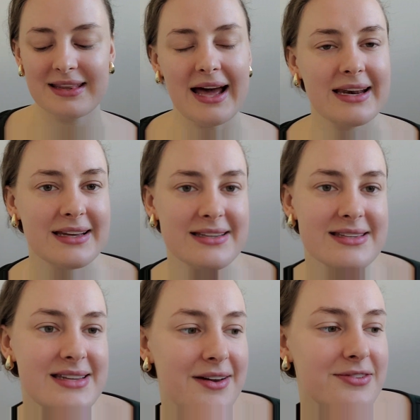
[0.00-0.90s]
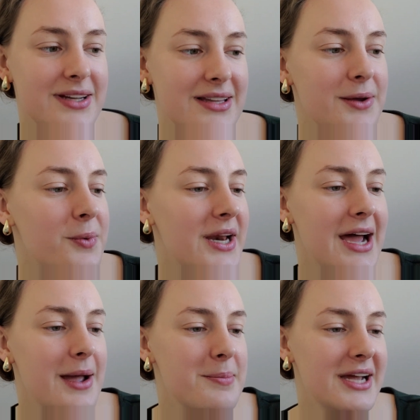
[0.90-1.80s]
That is definitely what
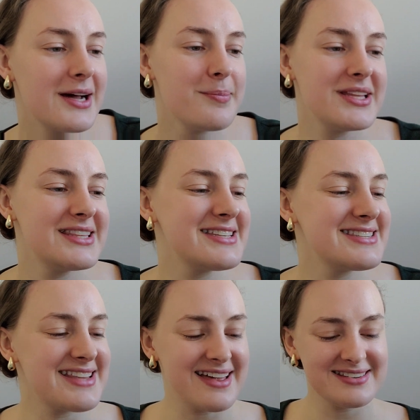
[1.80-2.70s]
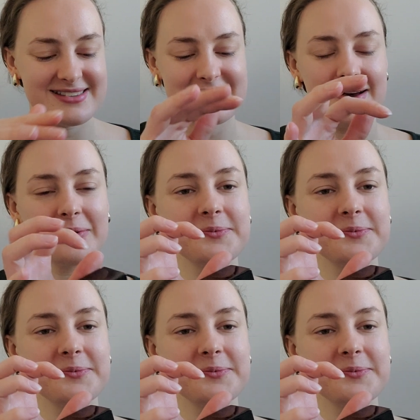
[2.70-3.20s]
I pick up in this scent, so